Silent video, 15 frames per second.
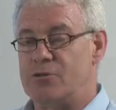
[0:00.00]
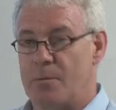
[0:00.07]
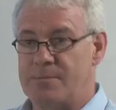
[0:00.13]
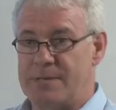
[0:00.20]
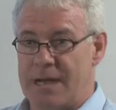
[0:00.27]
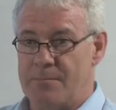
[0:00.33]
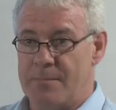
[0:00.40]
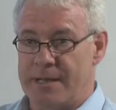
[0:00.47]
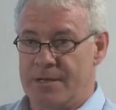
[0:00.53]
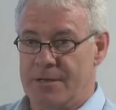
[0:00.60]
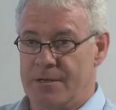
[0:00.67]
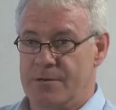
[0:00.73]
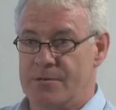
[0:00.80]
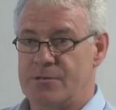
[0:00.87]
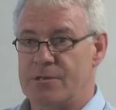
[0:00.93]
drop down
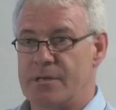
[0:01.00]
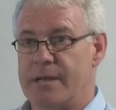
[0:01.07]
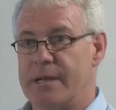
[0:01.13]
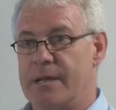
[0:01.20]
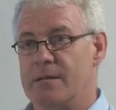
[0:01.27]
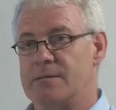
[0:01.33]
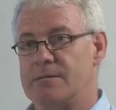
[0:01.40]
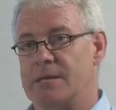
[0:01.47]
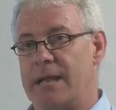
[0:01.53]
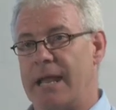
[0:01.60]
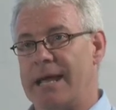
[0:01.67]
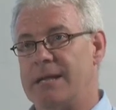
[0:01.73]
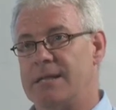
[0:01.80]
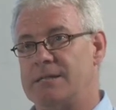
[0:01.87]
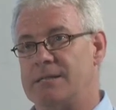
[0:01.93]
menus, it'll
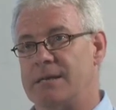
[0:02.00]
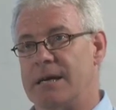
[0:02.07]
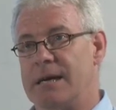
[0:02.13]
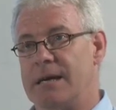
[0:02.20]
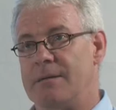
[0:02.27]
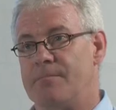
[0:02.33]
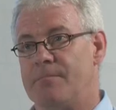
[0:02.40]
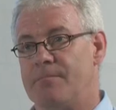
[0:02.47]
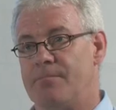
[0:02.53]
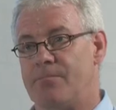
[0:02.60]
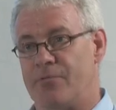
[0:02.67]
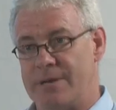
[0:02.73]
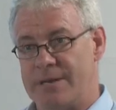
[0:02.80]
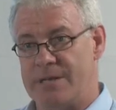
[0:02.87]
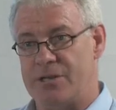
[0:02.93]
select uh,
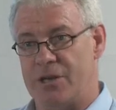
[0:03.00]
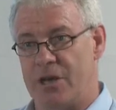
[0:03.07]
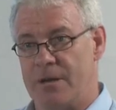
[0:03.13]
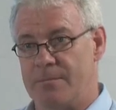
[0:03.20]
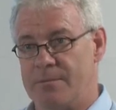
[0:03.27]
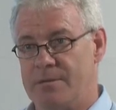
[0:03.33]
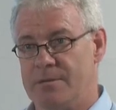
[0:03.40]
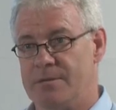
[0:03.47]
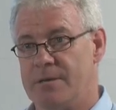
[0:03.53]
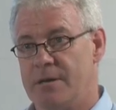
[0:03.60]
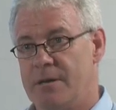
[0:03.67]
predetermined